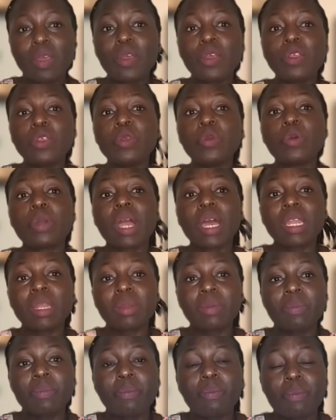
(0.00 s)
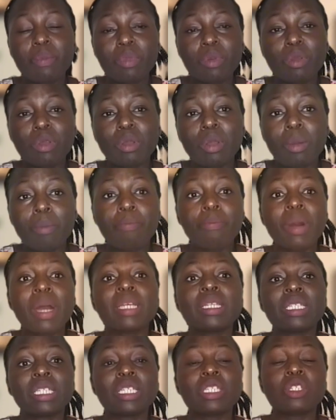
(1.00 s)
You can
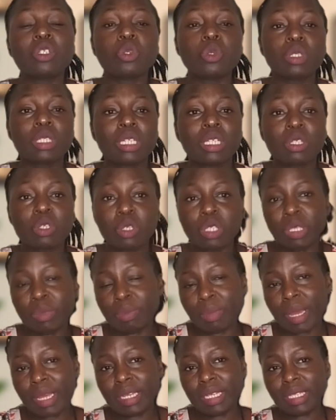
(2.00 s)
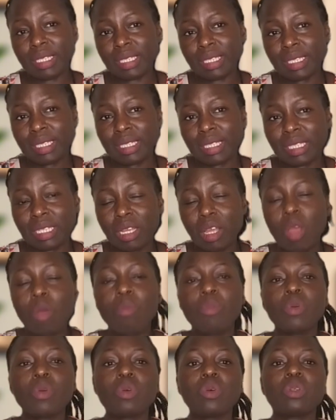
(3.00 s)
budget using those monies,
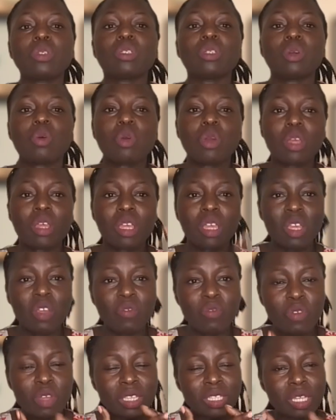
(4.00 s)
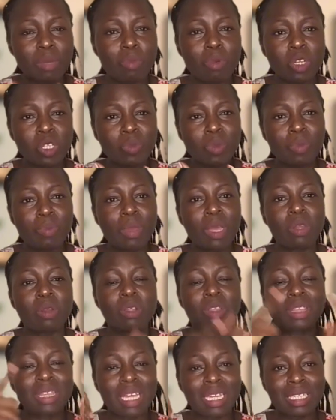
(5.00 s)
because if you're supposed to be paid
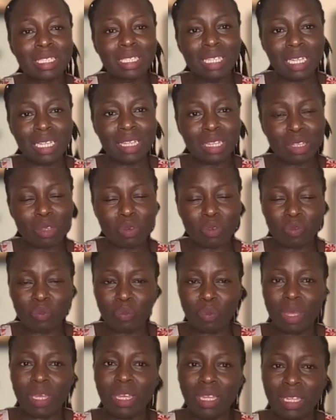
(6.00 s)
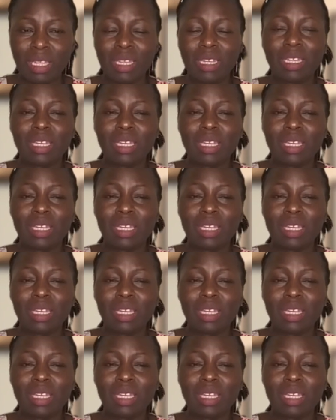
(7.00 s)
on 13th of May,